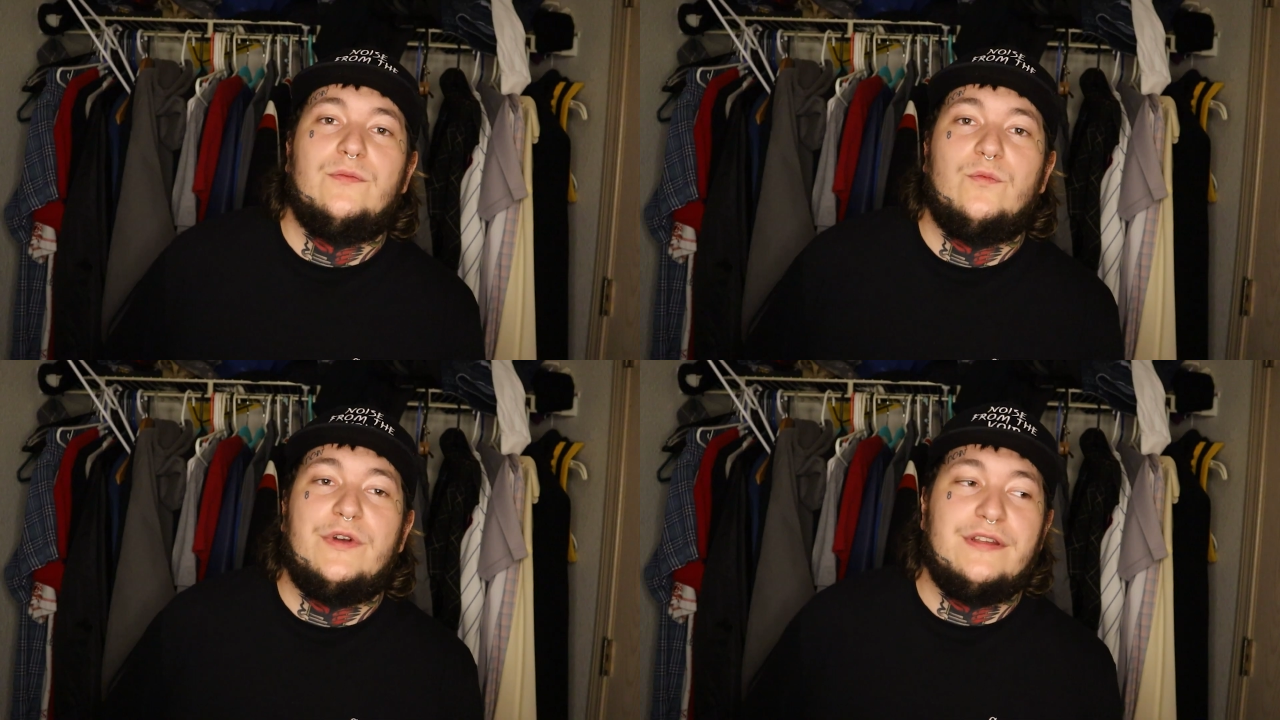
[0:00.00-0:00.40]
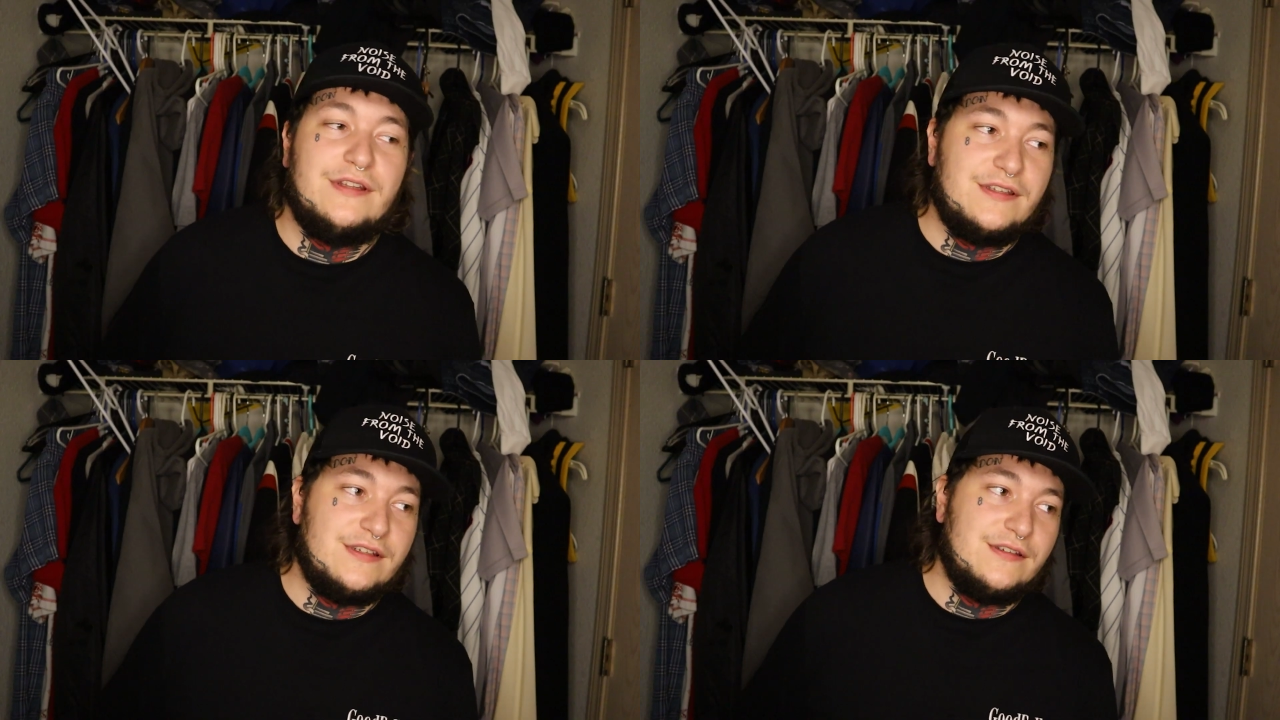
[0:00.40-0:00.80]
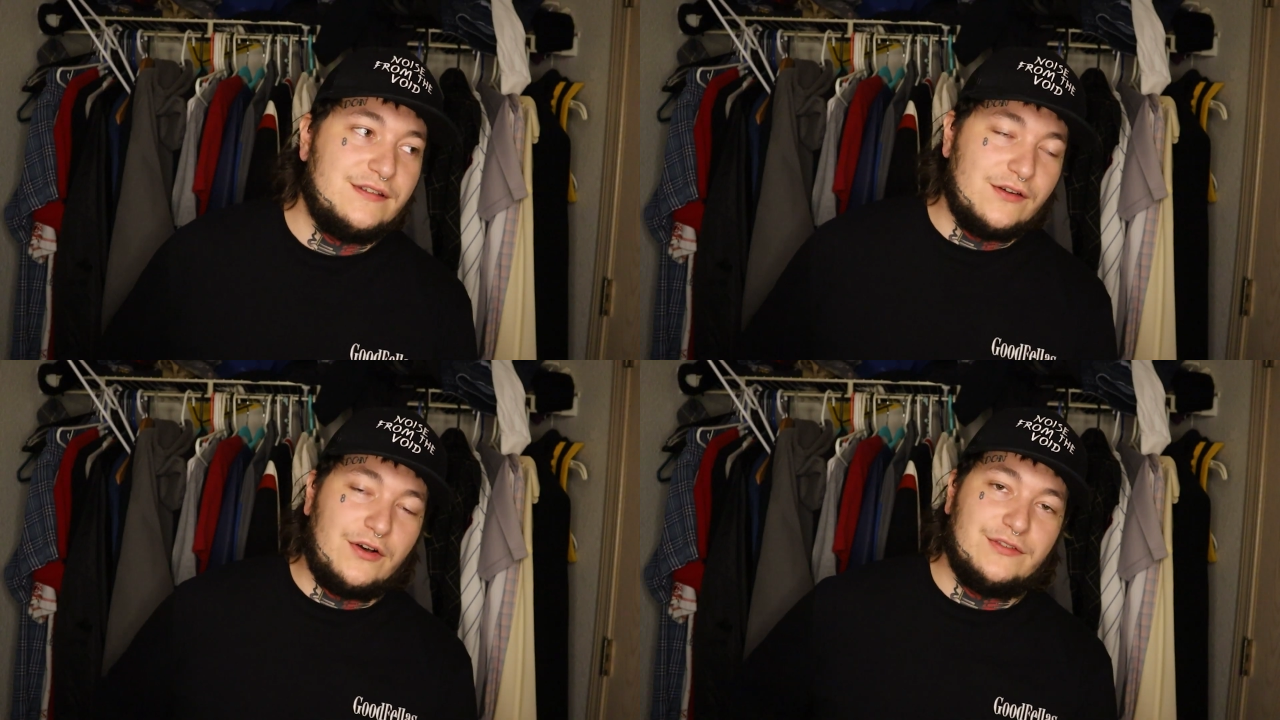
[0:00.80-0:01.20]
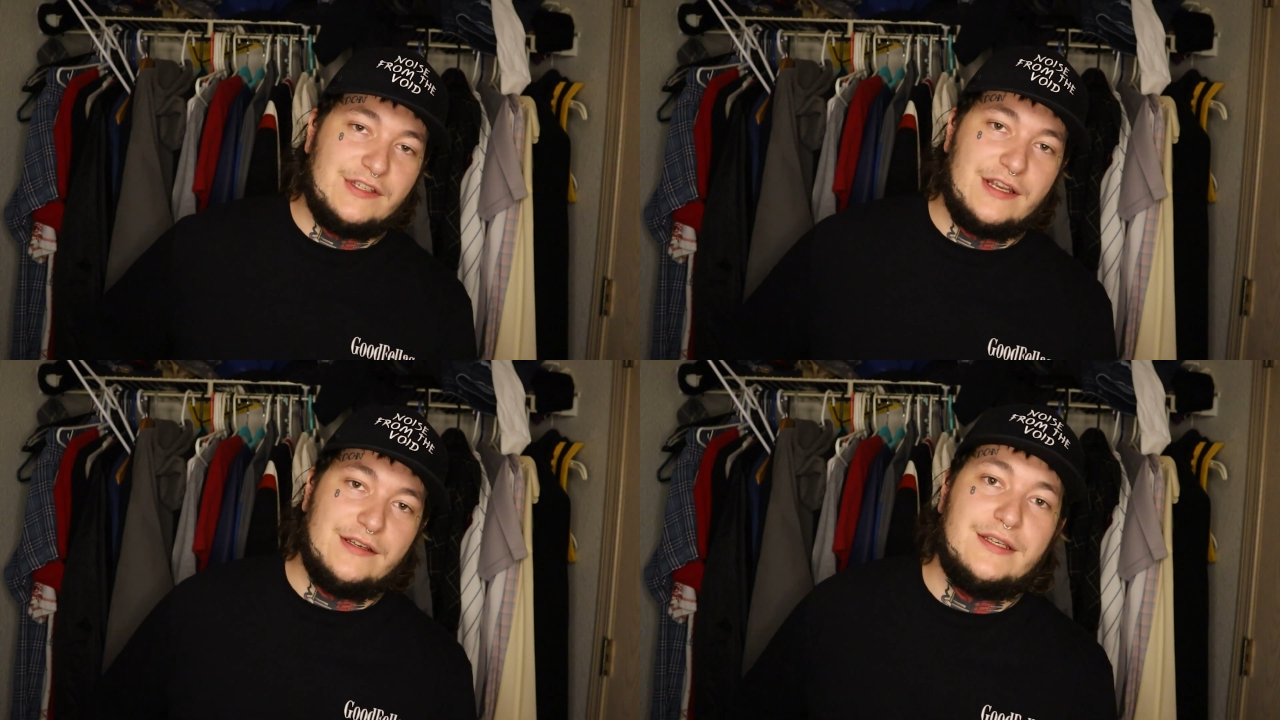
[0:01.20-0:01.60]
when this is all
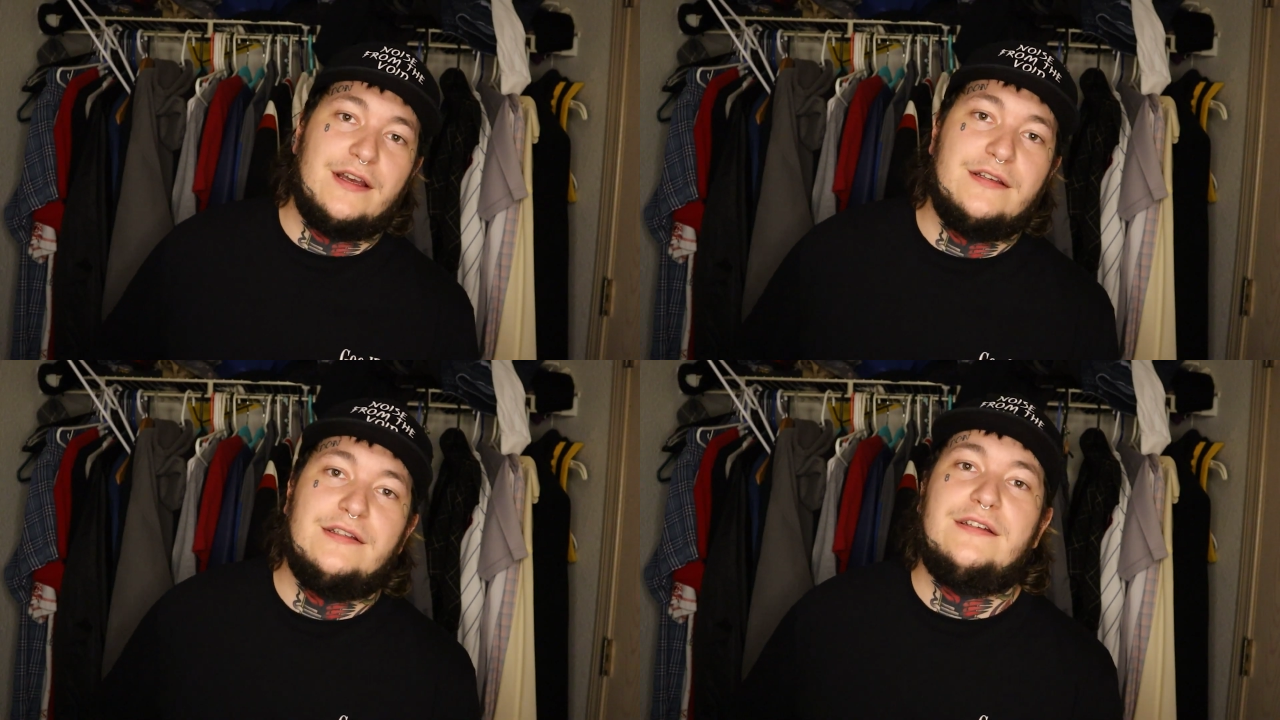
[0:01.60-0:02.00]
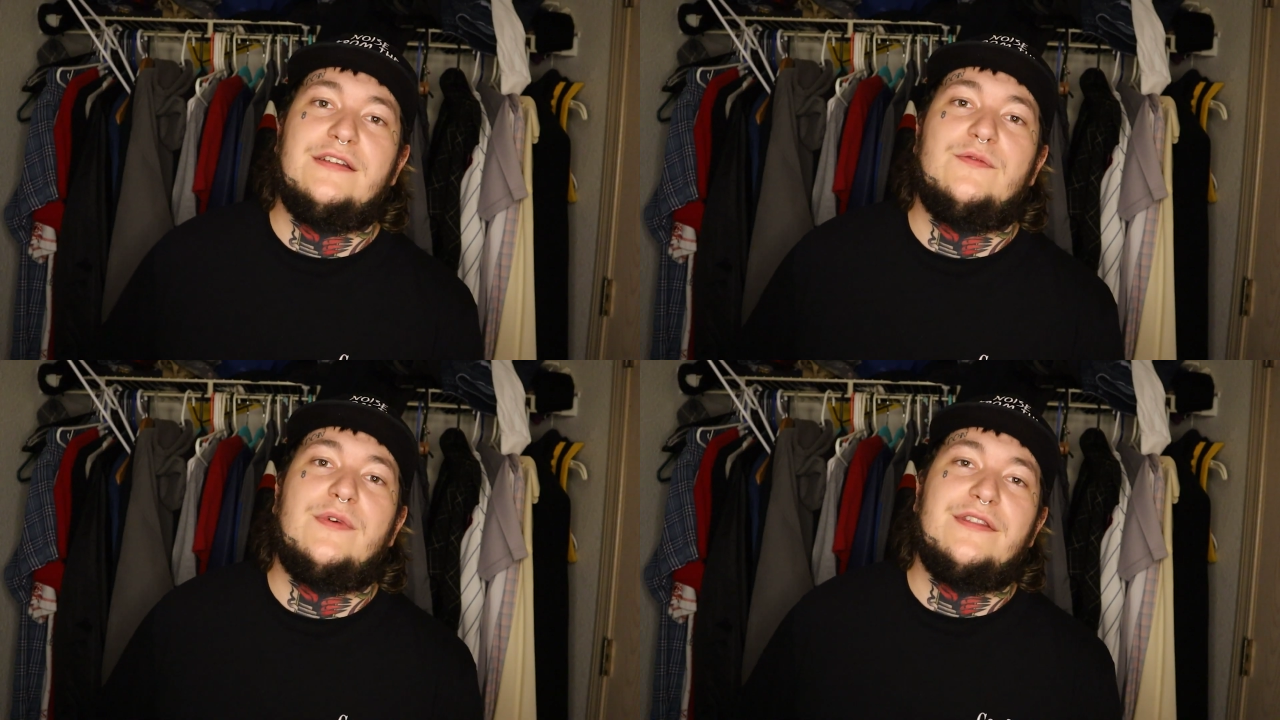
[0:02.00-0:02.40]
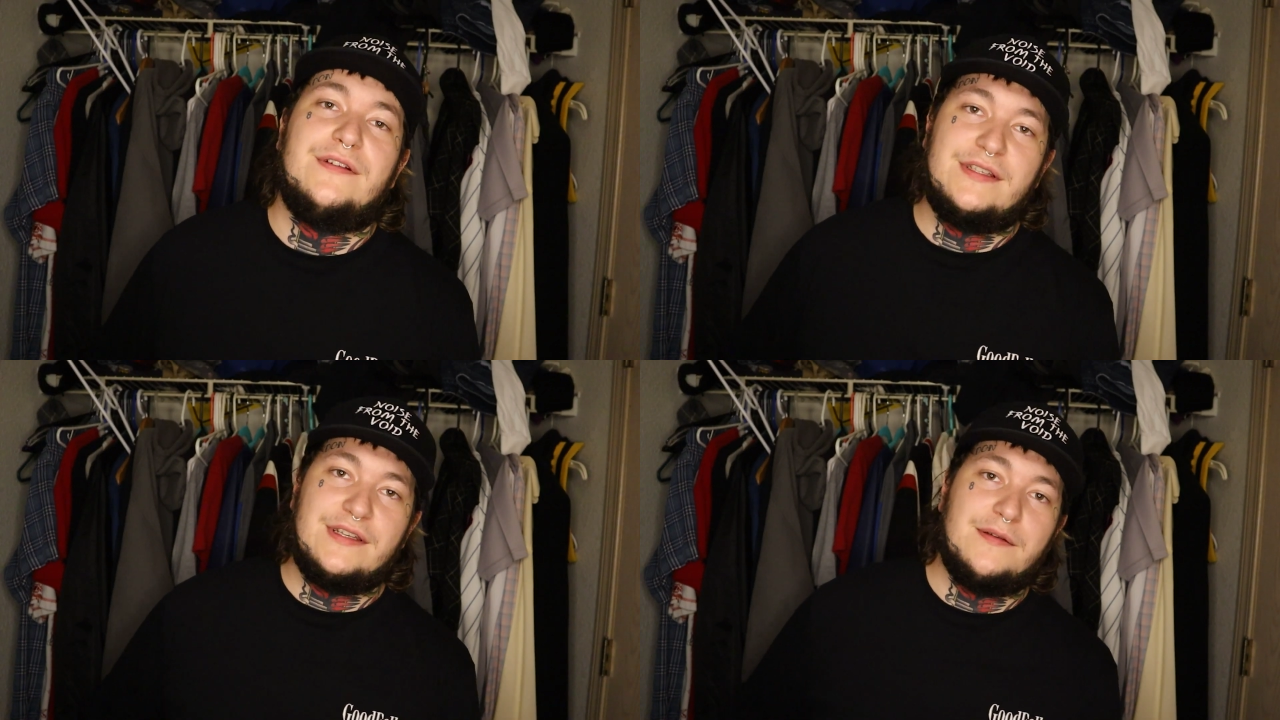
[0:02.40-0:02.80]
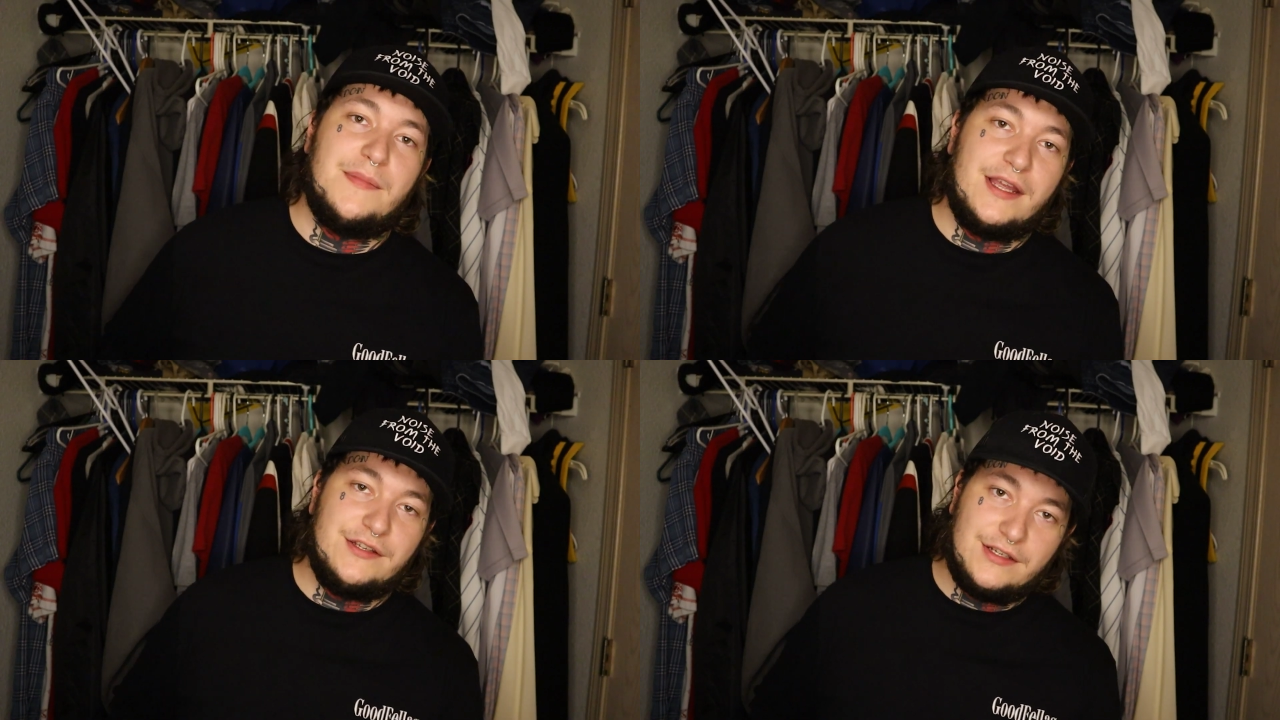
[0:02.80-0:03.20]
said and done, because whether it's in a
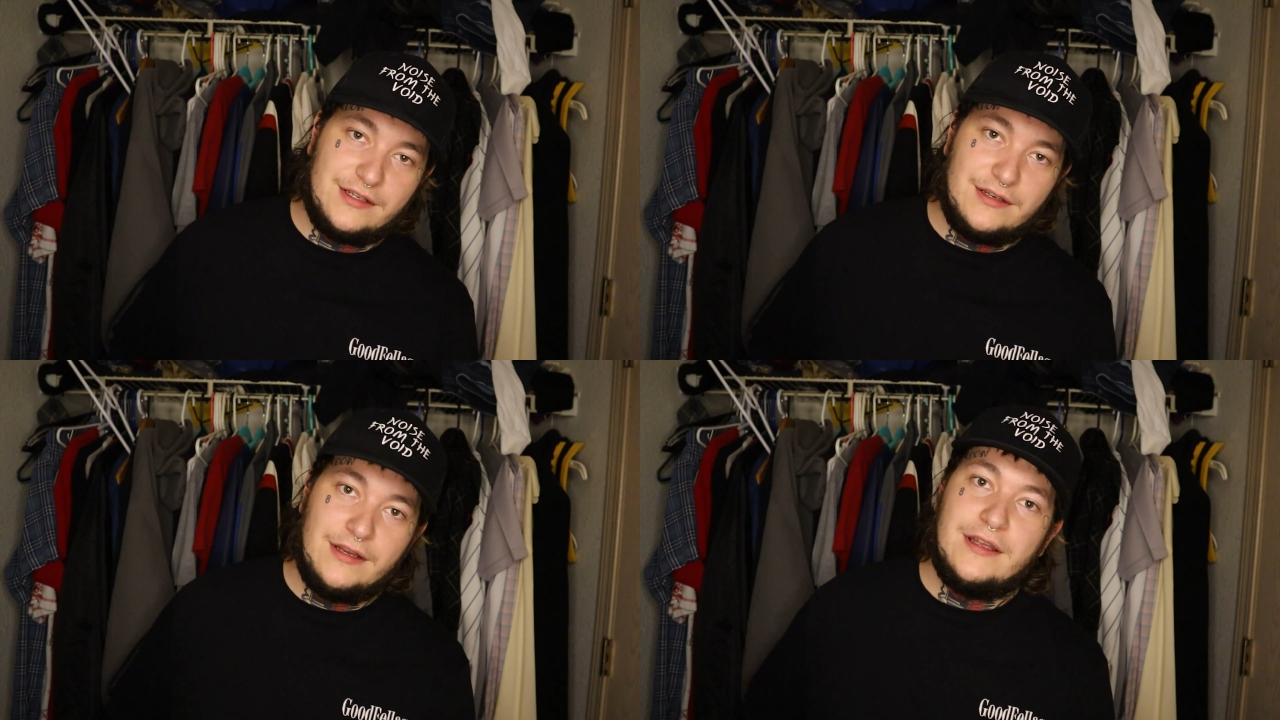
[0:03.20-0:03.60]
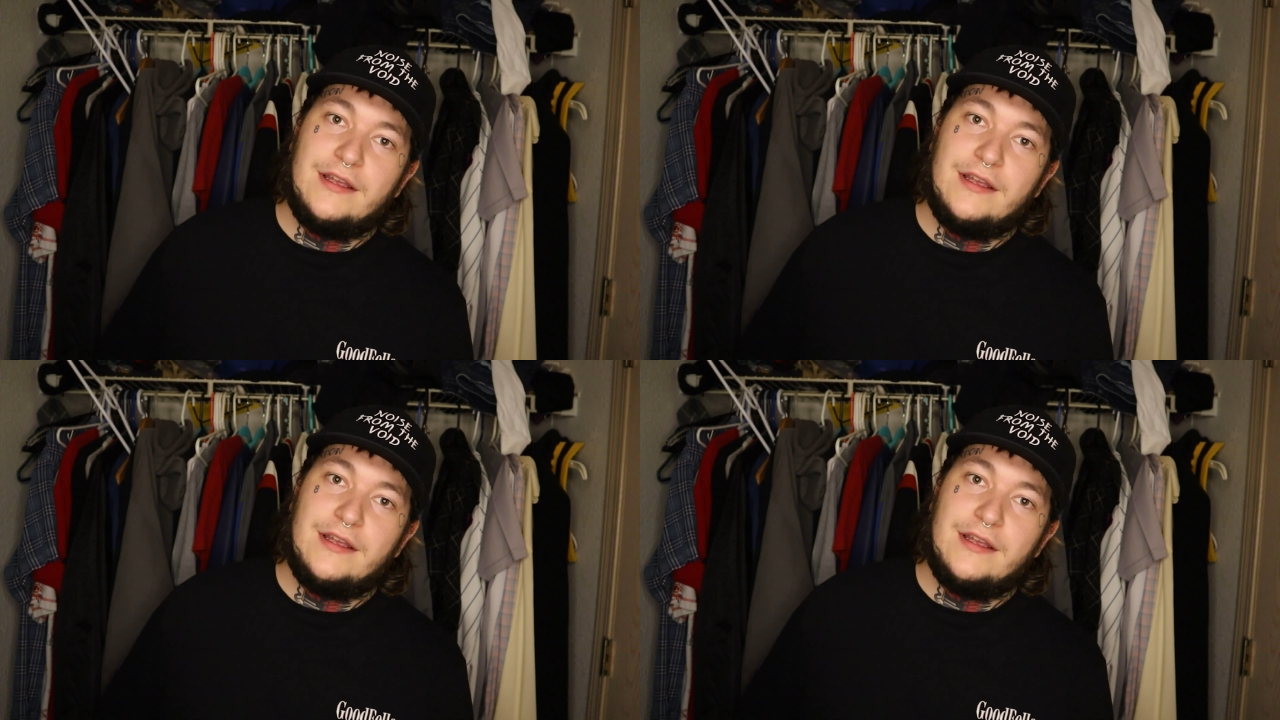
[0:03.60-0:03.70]
mansion